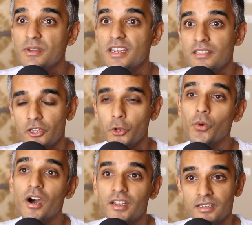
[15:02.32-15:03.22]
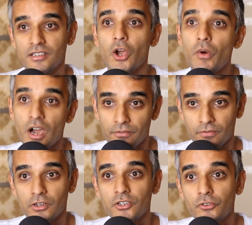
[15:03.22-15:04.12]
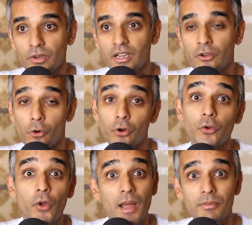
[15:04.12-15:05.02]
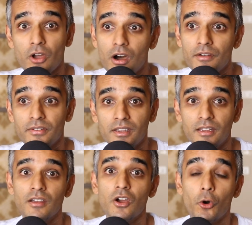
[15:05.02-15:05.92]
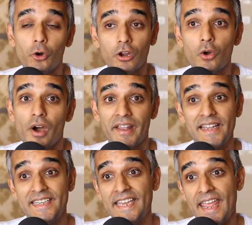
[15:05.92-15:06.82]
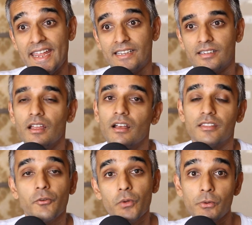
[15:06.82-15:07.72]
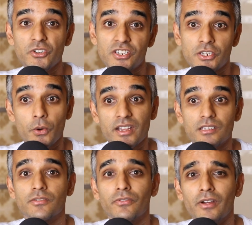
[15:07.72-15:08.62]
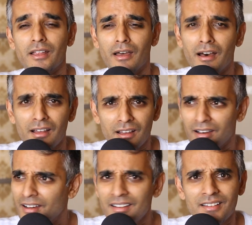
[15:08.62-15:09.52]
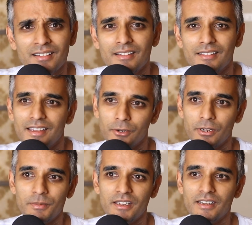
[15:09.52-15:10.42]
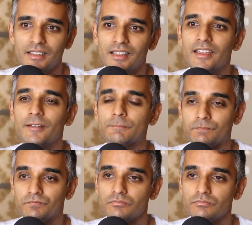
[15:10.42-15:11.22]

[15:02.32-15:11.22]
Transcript: me that you wanted to go out for a drink or grab coffee or go on a date that we were just going as friends. You know what I mean? Like,